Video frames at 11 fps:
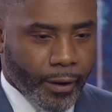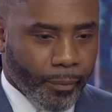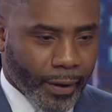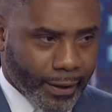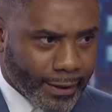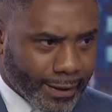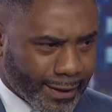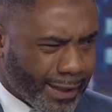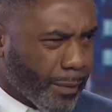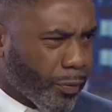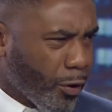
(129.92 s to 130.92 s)
but then to
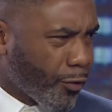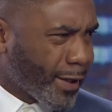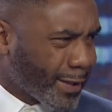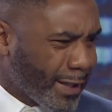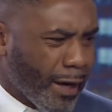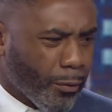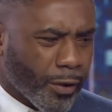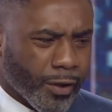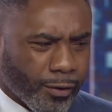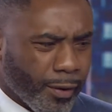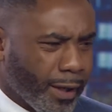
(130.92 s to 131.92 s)
see the progress now and what
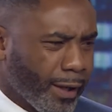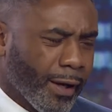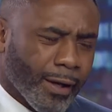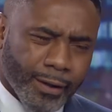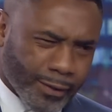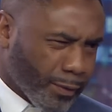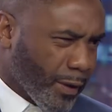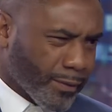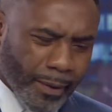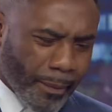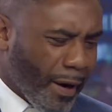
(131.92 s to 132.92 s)
you're doing, that's why
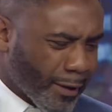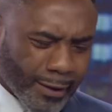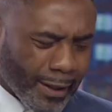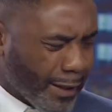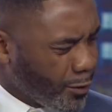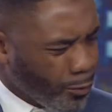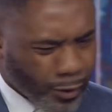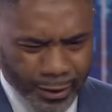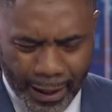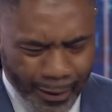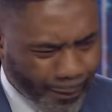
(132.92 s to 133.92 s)
I'm asking you, like, do you
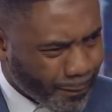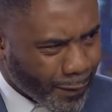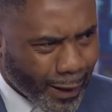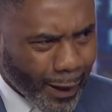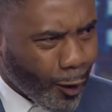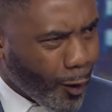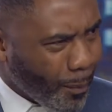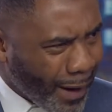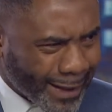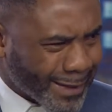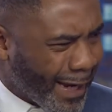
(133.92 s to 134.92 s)
watch like a lot of
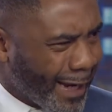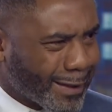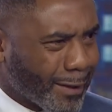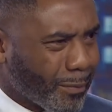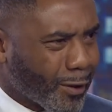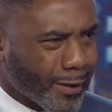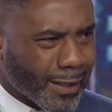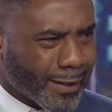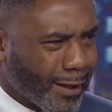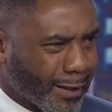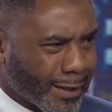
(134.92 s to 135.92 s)
Mike Tyson? Yeah. Because there's
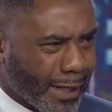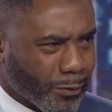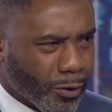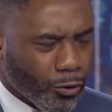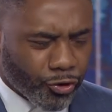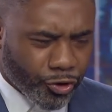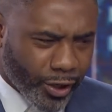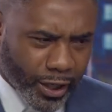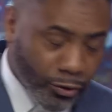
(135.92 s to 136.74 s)
certain times where you will trick and